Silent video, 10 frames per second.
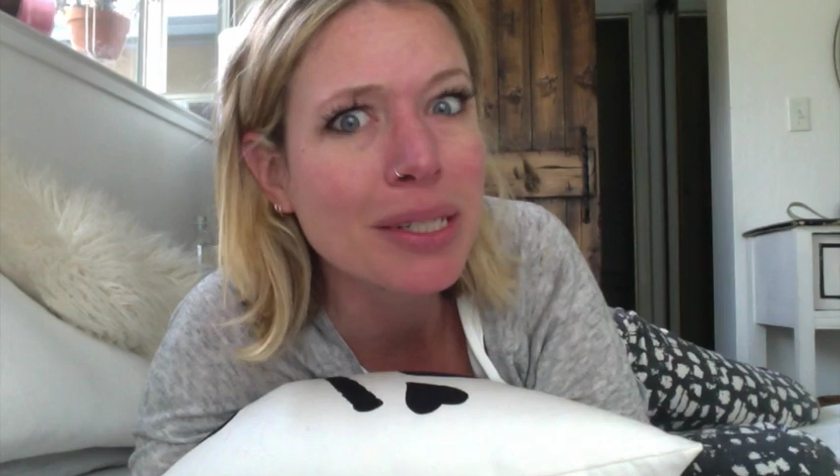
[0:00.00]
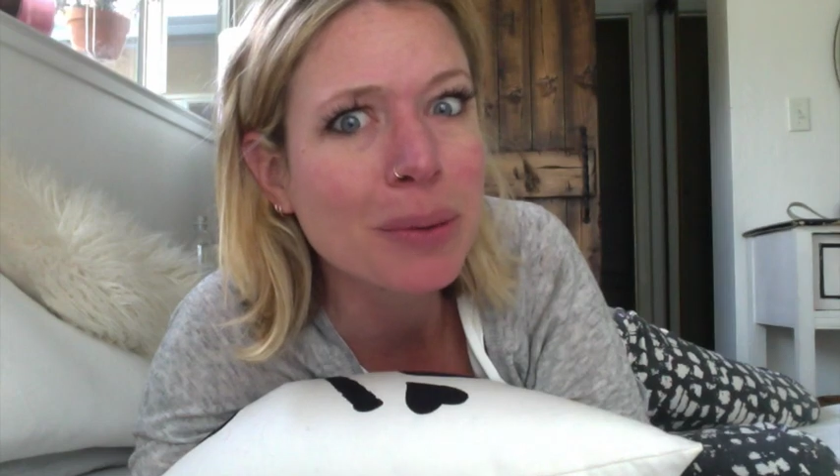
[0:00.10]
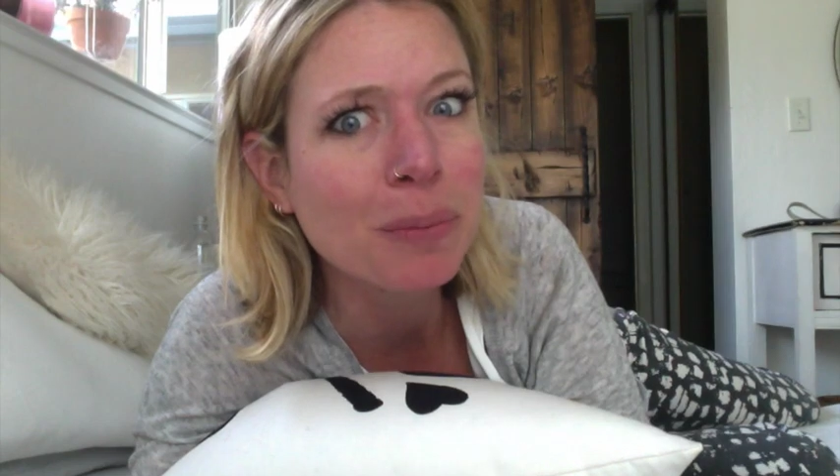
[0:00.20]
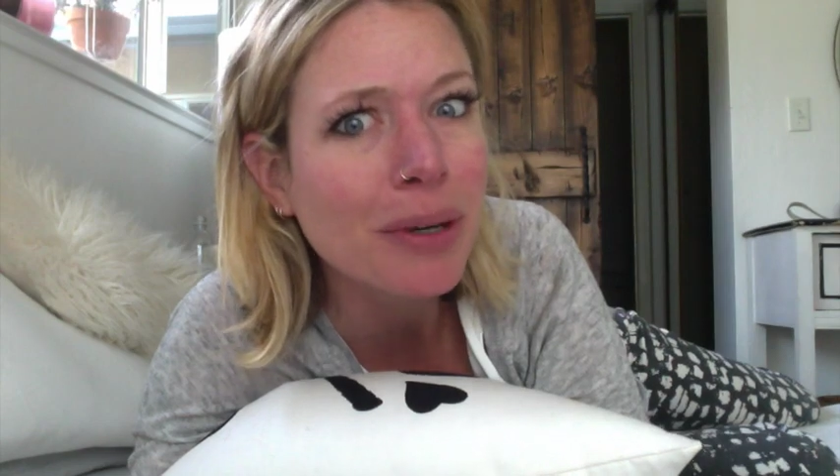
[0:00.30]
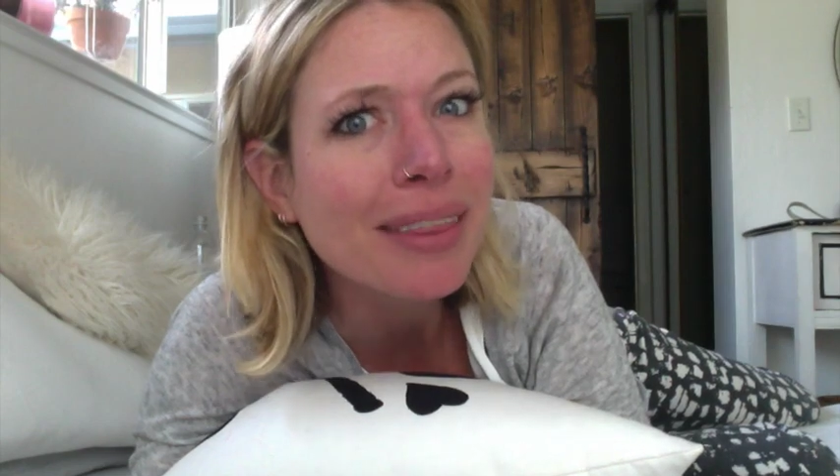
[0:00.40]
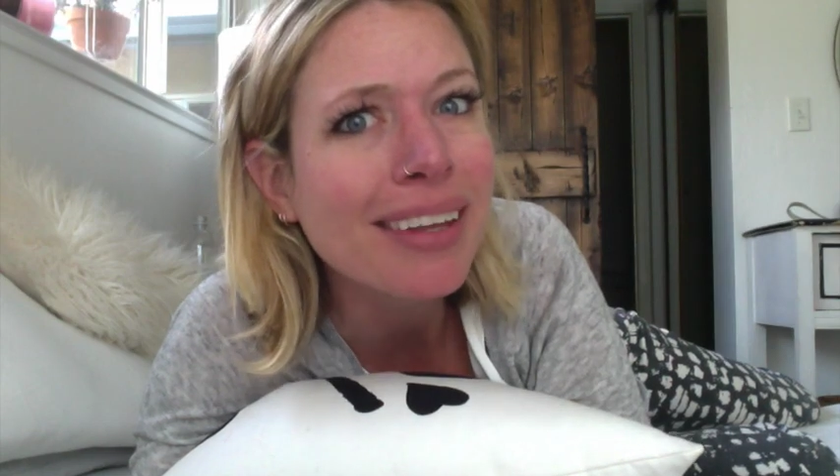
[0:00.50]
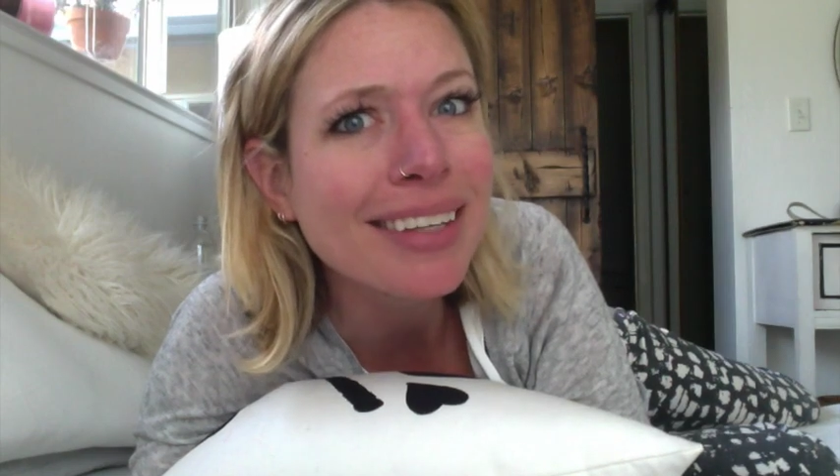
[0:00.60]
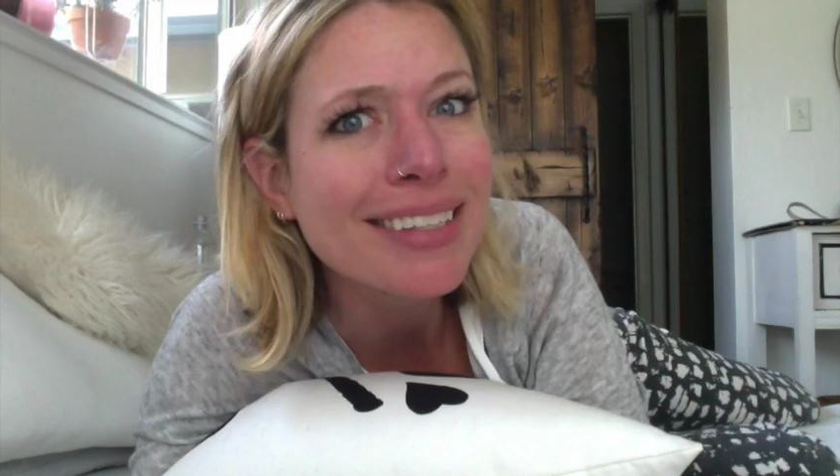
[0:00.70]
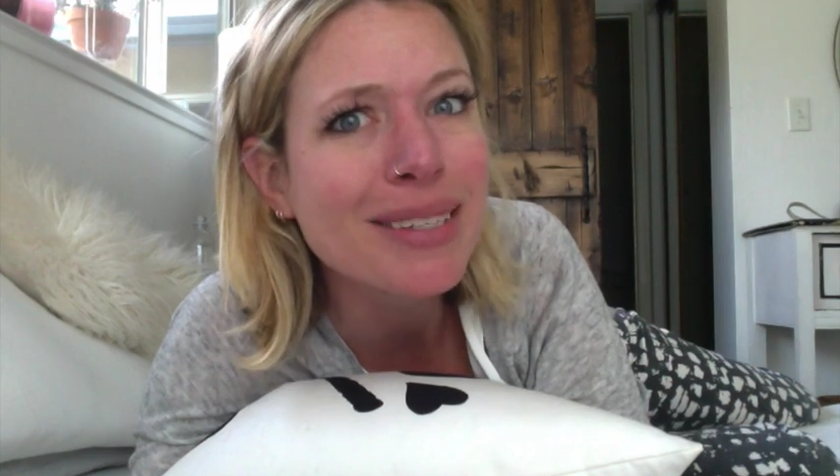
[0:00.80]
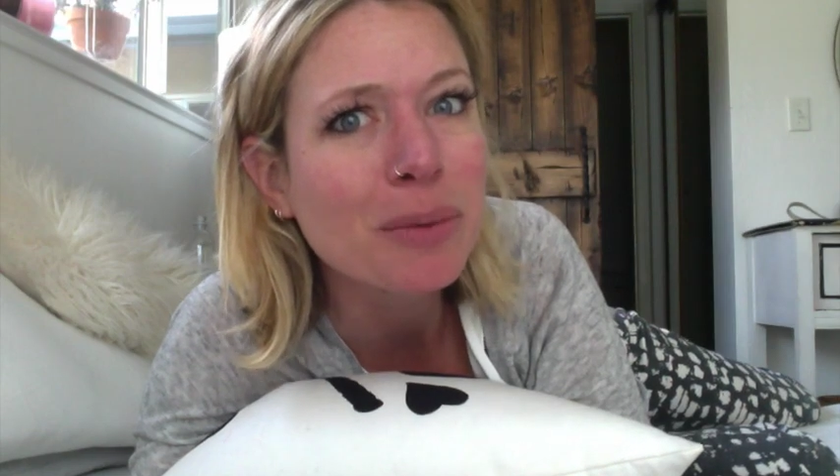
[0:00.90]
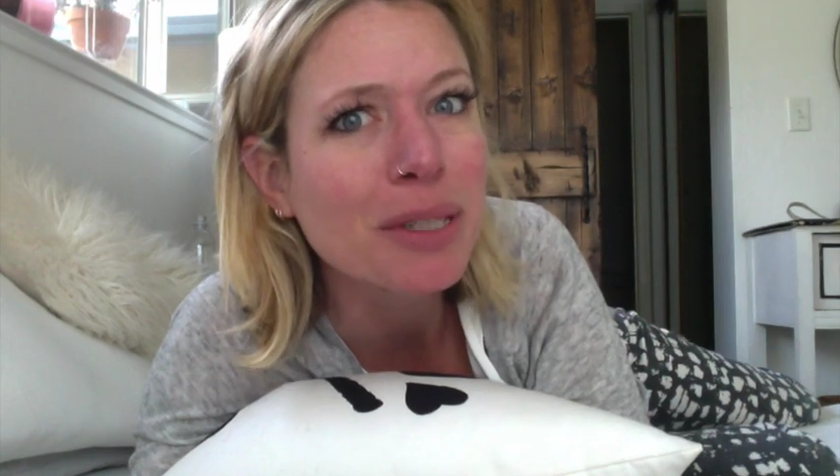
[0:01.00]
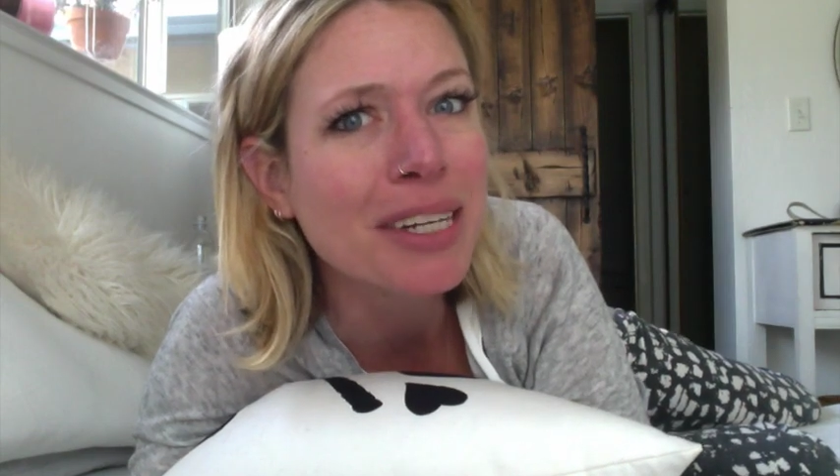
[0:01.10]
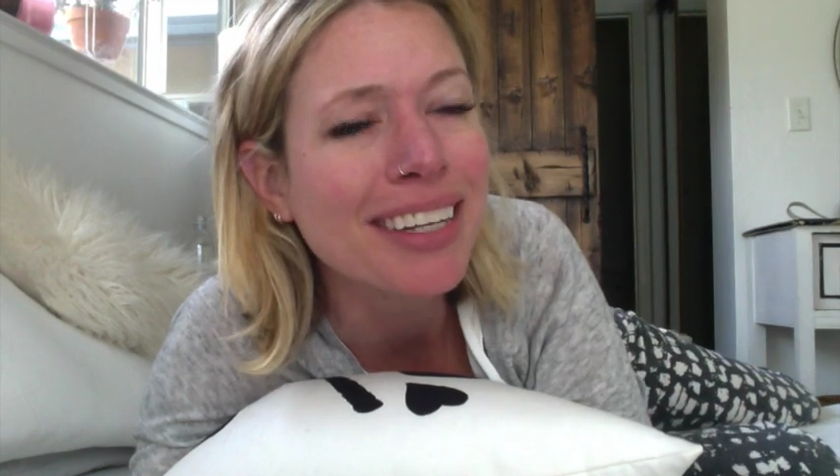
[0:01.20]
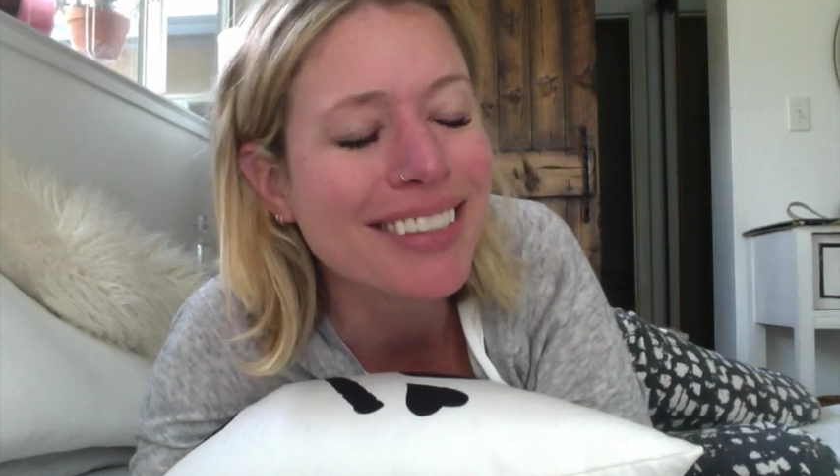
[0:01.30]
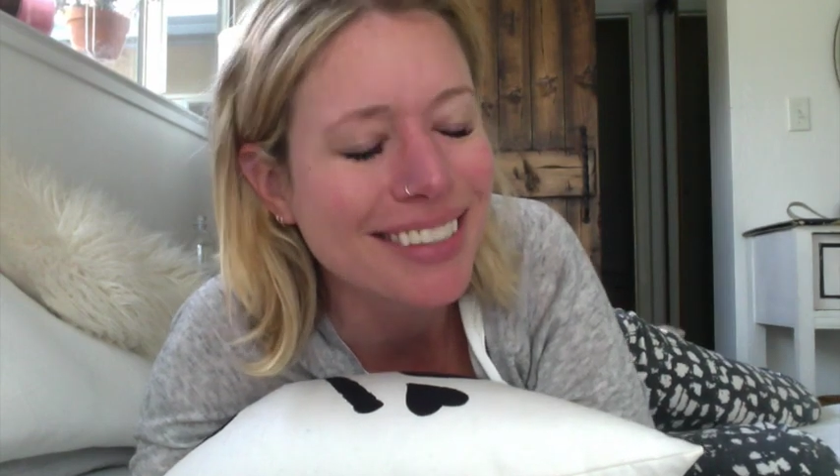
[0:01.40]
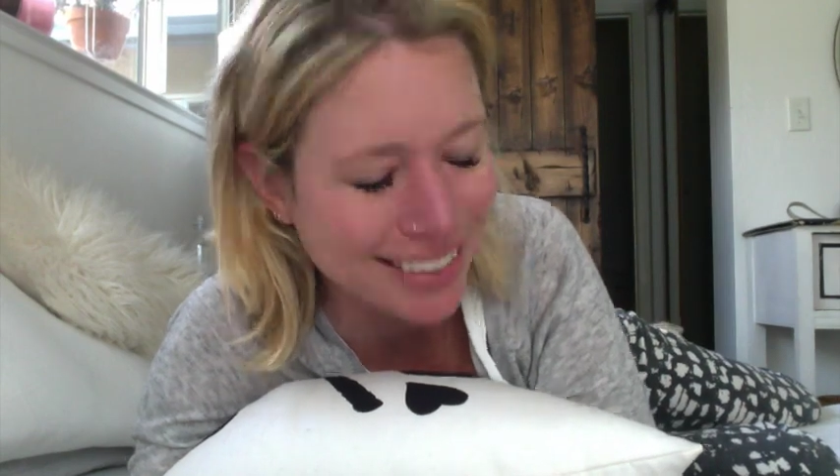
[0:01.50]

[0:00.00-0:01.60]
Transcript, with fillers: to book this, which is